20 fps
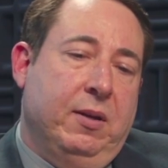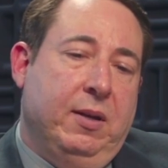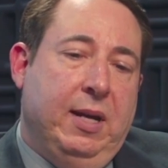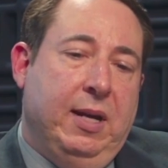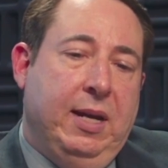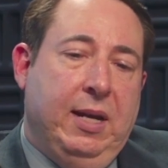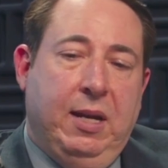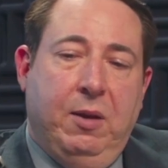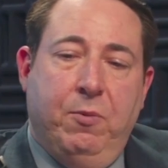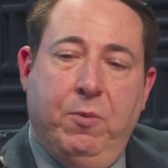
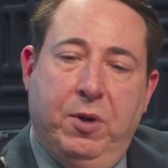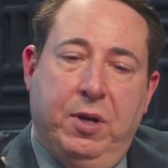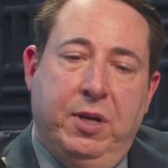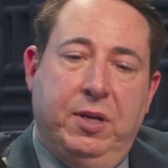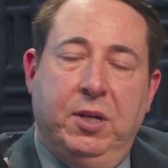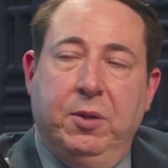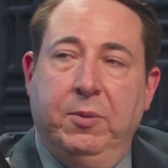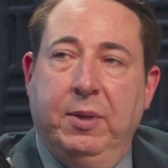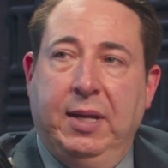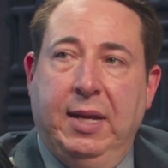
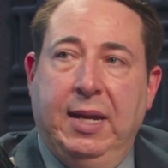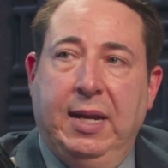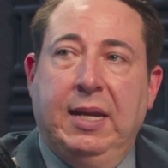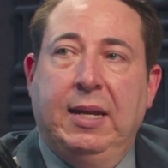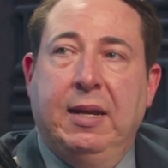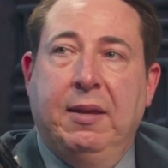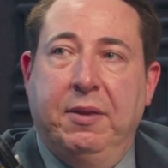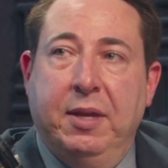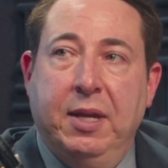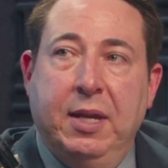anyone doing
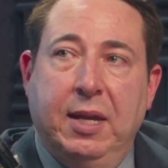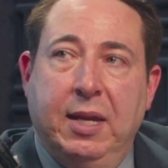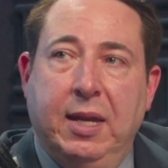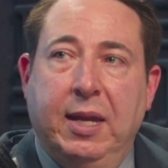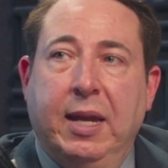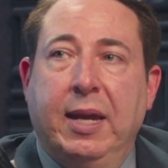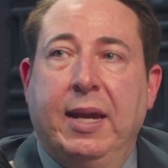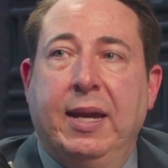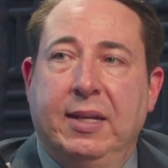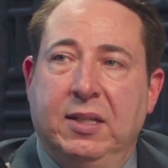
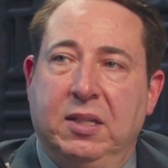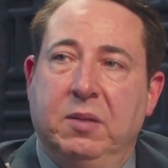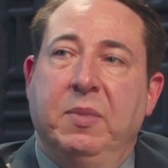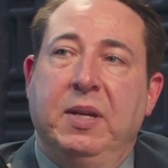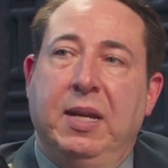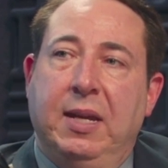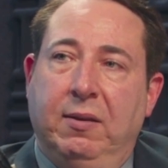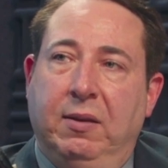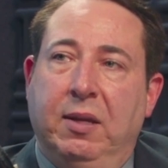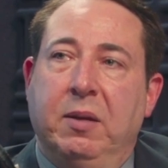anything. It has to
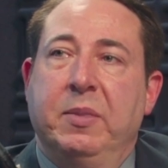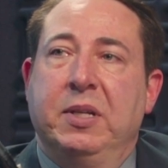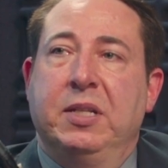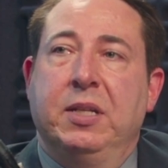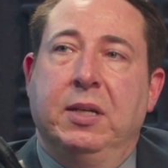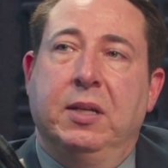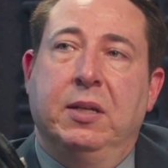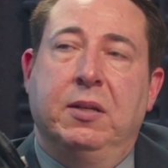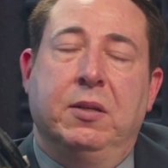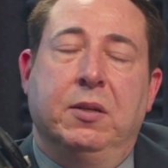be
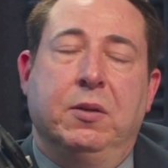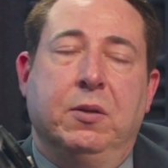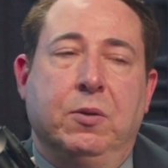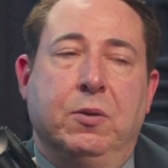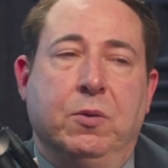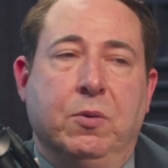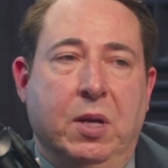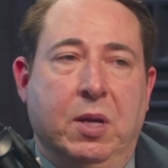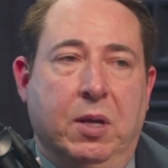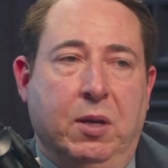limited
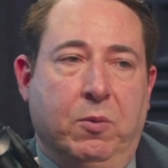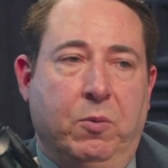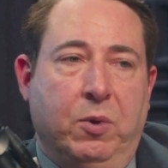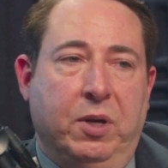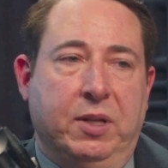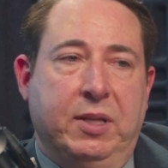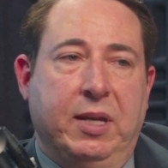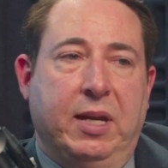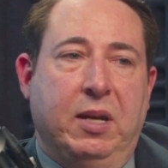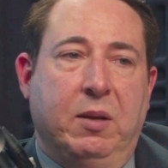to
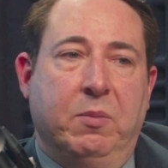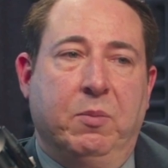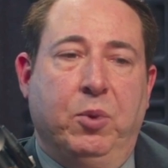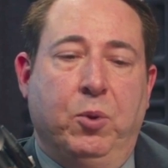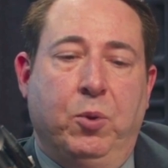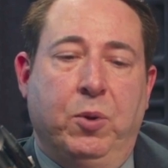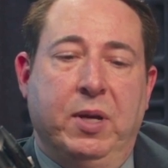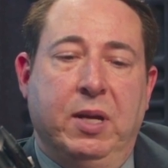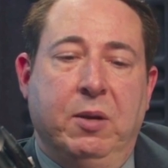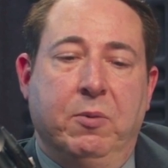what that
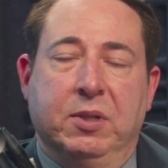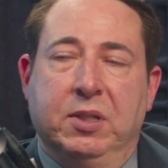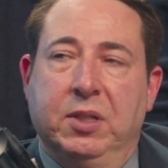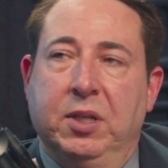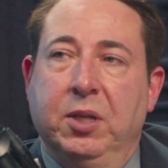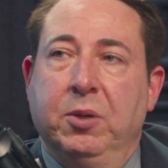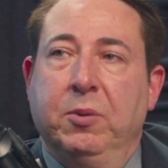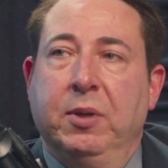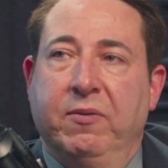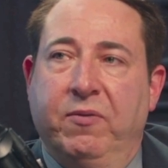employee was
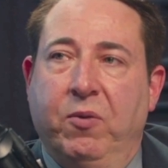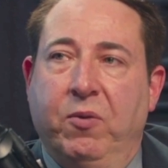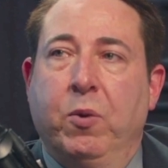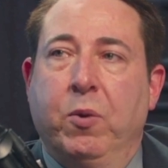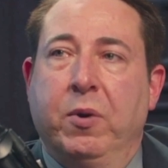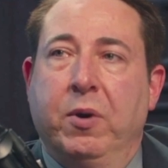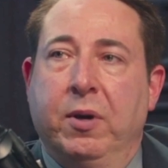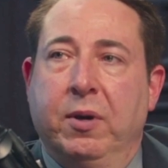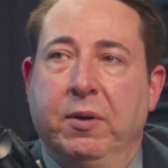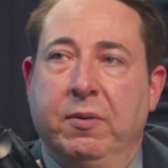doing
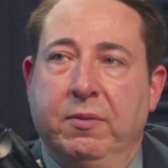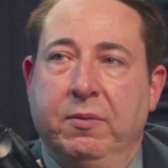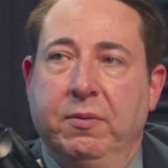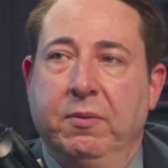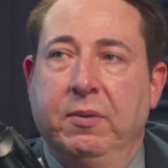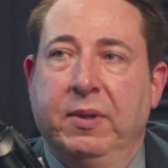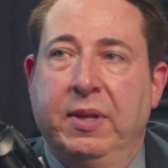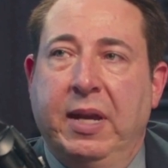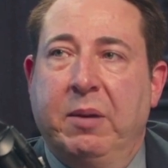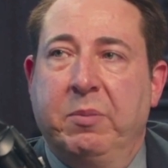for
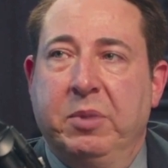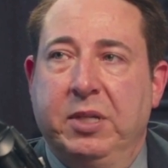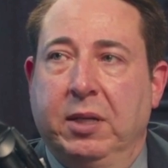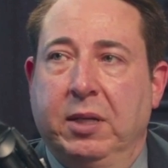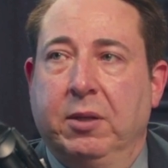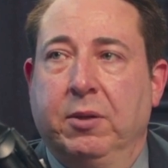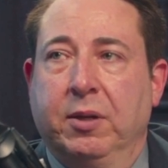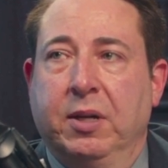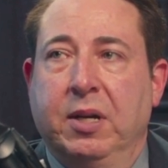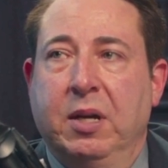that
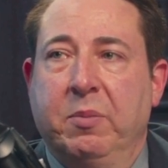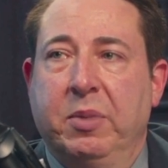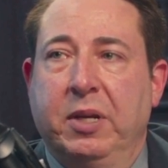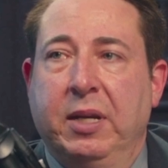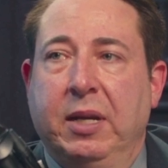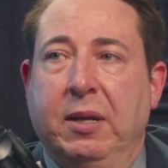particular company.